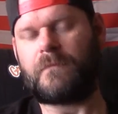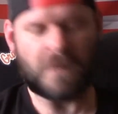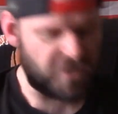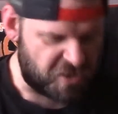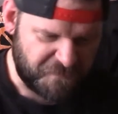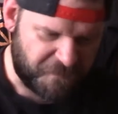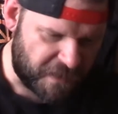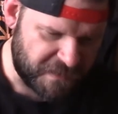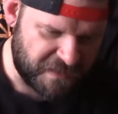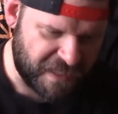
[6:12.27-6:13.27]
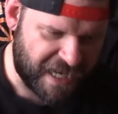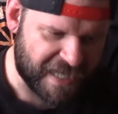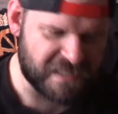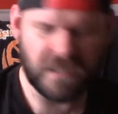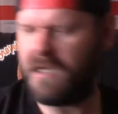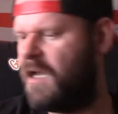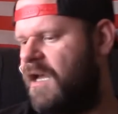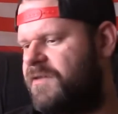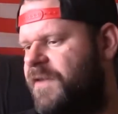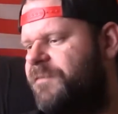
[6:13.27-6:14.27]
Just fucked in the ass.
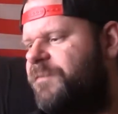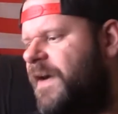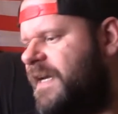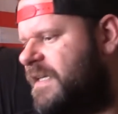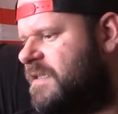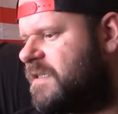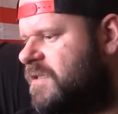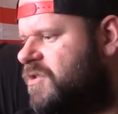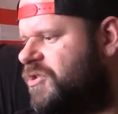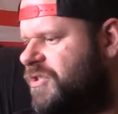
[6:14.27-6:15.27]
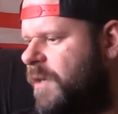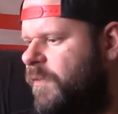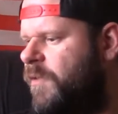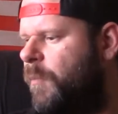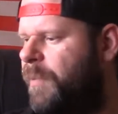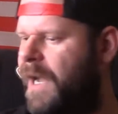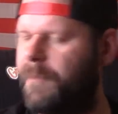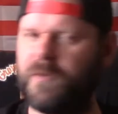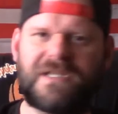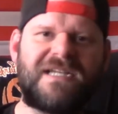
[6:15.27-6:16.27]
The fucking shit with
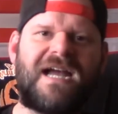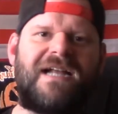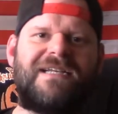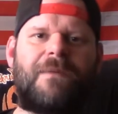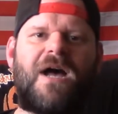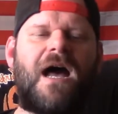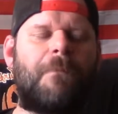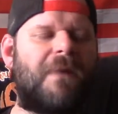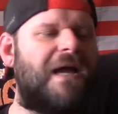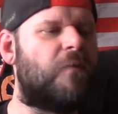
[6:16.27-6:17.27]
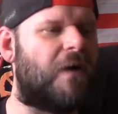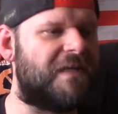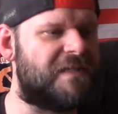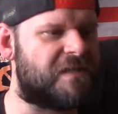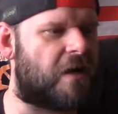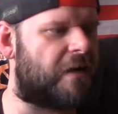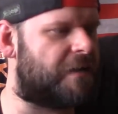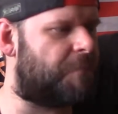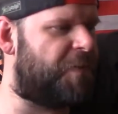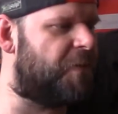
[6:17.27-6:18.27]
Obama with the goddamn hot mic while he's talking
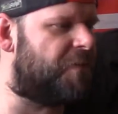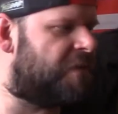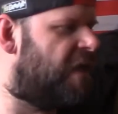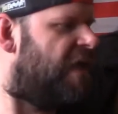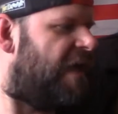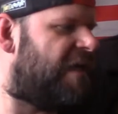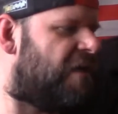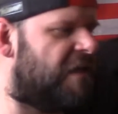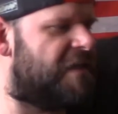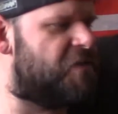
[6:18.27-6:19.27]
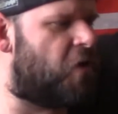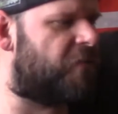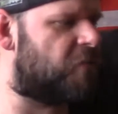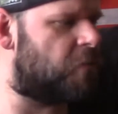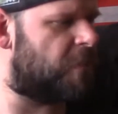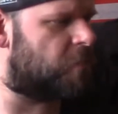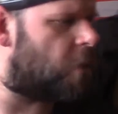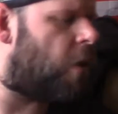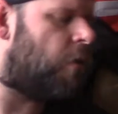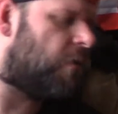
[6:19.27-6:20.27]
to Putin. And he leans over to him and goes,
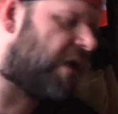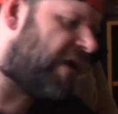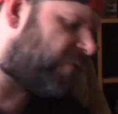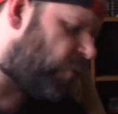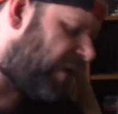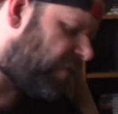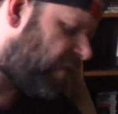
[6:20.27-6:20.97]
oh, we're going to have to wait till